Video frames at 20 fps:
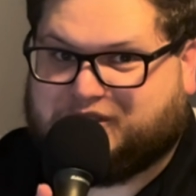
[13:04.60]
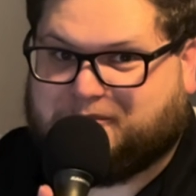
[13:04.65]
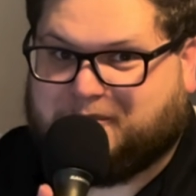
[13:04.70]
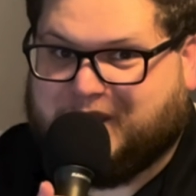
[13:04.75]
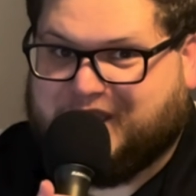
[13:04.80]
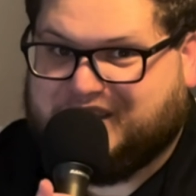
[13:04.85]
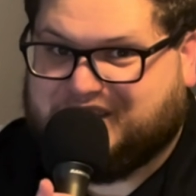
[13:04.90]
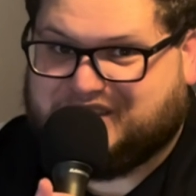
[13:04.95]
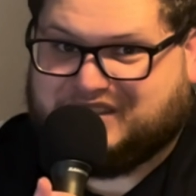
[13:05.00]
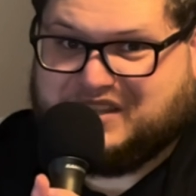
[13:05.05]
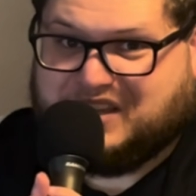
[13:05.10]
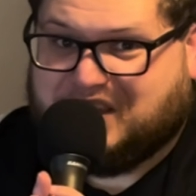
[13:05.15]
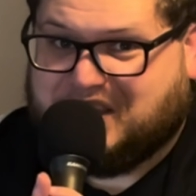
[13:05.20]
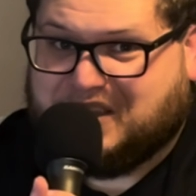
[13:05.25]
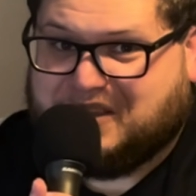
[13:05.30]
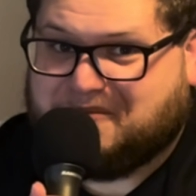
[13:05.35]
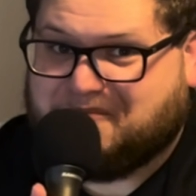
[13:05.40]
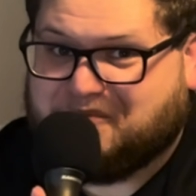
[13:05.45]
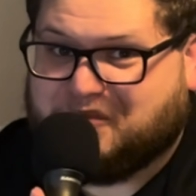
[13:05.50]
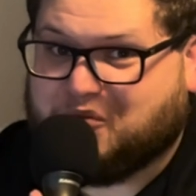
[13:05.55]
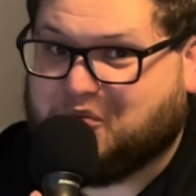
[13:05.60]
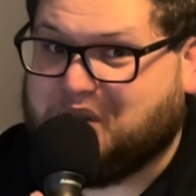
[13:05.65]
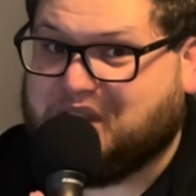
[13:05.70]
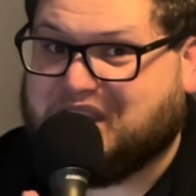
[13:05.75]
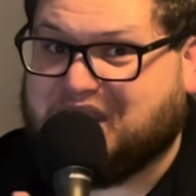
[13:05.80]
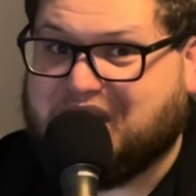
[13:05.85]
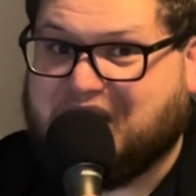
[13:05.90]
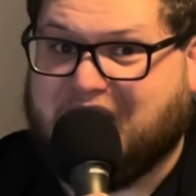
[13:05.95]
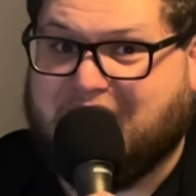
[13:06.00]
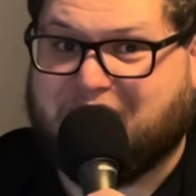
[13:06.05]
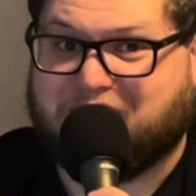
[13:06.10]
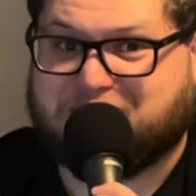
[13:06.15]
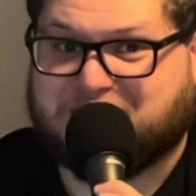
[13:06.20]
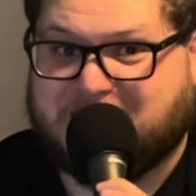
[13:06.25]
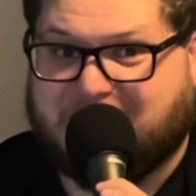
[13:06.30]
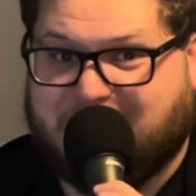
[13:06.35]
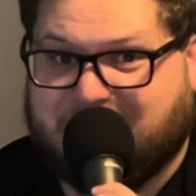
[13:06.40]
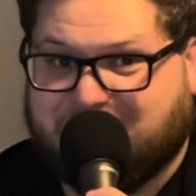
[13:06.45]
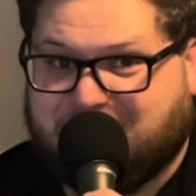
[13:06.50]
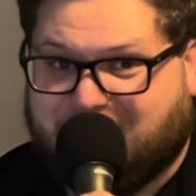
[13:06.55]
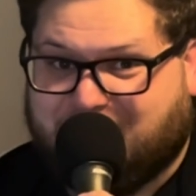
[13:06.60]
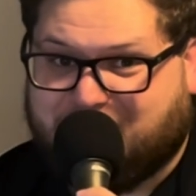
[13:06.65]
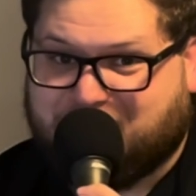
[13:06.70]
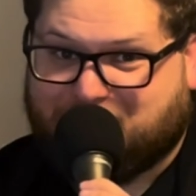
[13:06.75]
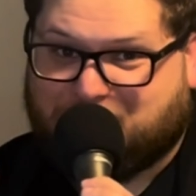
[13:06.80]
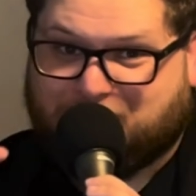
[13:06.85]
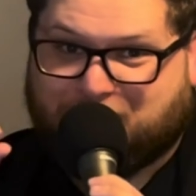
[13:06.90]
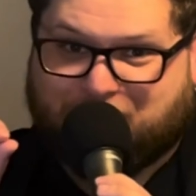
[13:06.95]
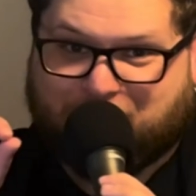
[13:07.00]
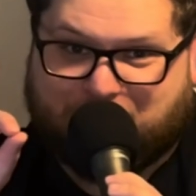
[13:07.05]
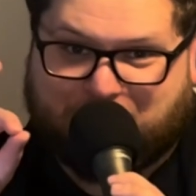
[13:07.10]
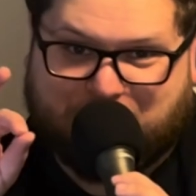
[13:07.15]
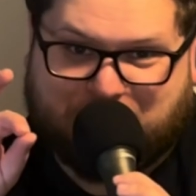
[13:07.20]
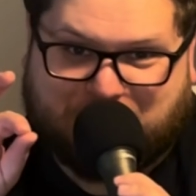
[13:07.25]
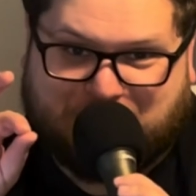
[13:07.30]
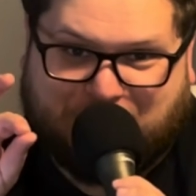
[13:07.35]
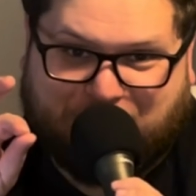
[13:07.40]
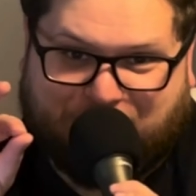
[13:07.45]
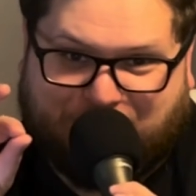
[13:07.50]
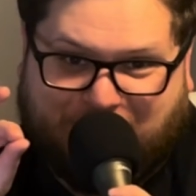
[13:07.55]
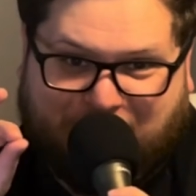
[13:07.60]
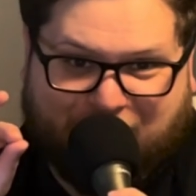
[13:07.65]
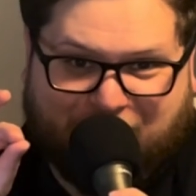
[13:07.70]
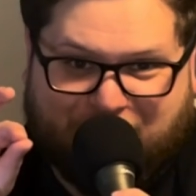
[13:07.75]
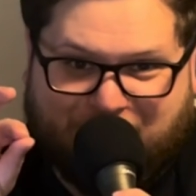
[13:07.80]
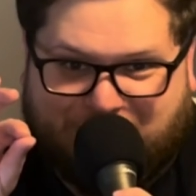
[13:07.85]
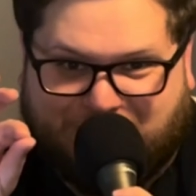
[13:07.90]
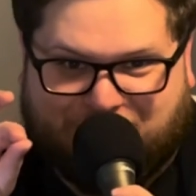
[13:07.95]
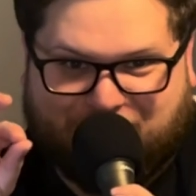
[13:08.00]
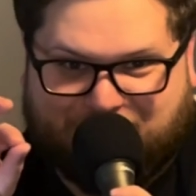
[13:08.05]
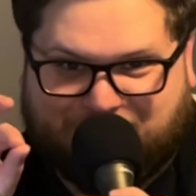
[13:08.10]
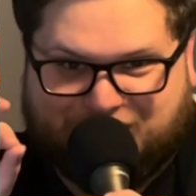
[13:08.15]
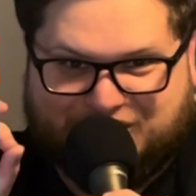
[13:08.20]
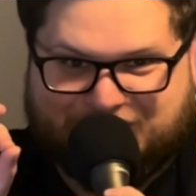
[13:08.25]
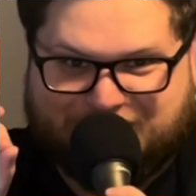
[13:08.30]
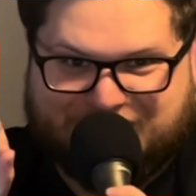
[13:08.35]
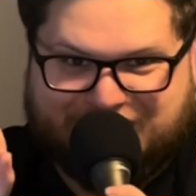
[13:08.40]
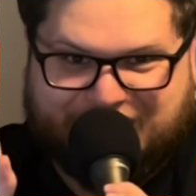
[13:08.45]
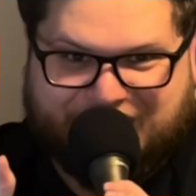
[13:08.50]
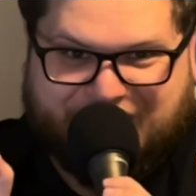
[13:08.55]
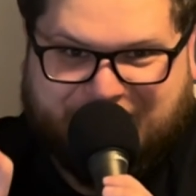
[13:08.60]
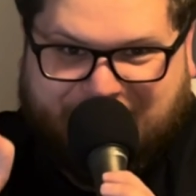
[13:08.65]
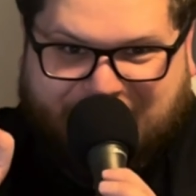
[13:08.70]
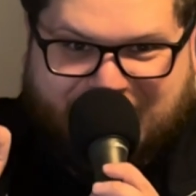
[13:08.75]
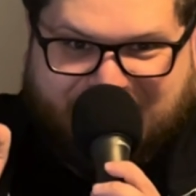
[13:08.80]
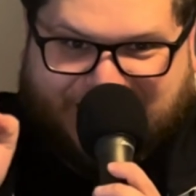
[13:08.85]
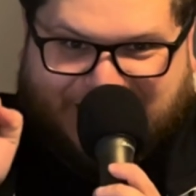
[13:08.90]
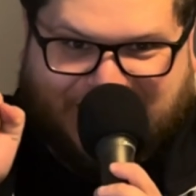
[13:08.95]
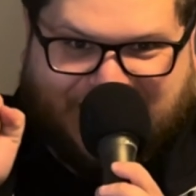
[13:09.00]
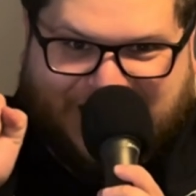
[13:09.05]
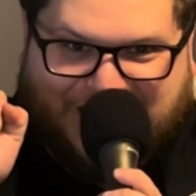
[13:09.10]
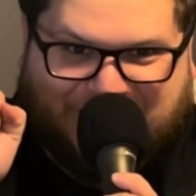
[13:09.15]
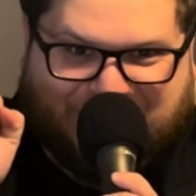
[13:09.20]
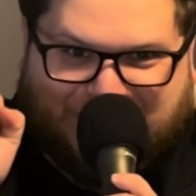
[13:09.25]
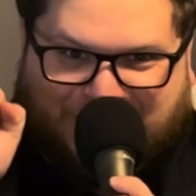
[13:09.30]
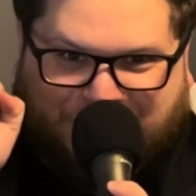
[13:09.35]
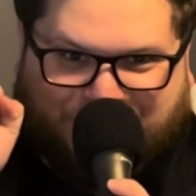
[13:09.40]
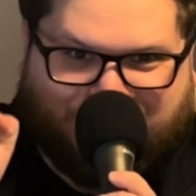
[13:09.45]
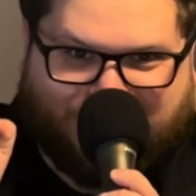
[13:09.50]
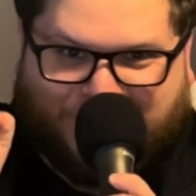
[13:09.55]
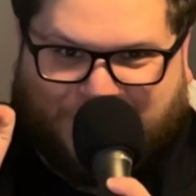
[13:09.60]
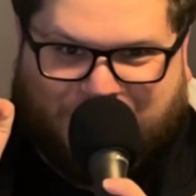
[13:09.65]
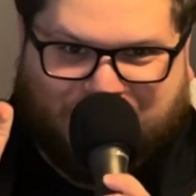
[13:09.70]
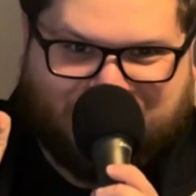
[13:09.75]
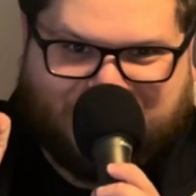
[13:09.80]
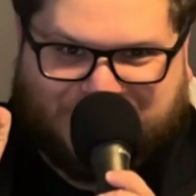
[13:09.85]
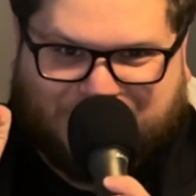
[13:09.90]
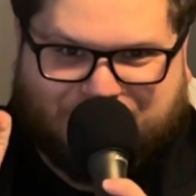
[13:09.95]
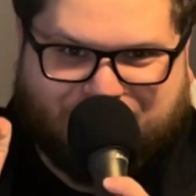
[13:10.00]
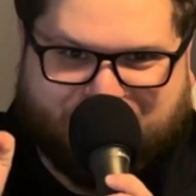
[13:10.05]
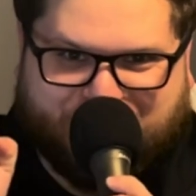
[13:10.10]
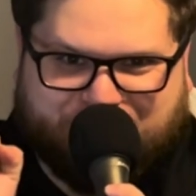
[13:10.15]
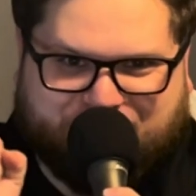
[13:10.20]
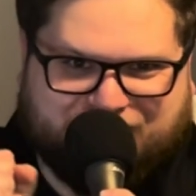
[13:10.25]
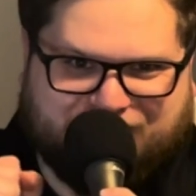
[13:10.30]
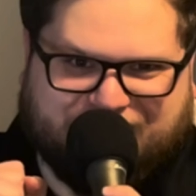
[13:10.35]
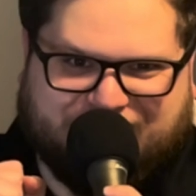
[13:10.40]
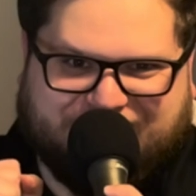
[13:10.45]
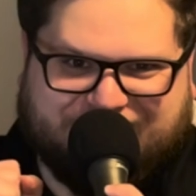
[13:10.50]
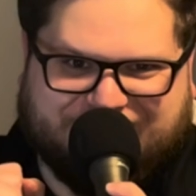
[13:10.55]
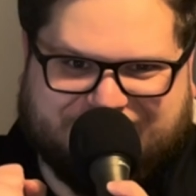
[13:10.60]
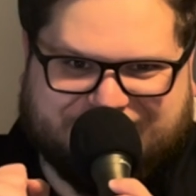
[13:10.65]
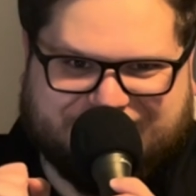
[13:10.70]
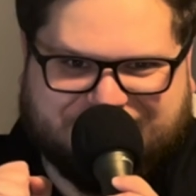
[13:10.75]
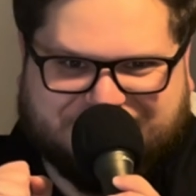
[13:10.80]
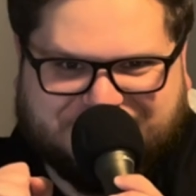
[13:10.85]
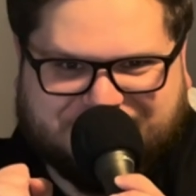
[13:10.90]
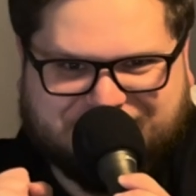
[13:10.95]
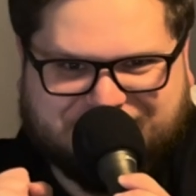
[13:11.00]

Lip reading: spicy, we can have Tai Lung do the whooshy finger hold, like the first movie.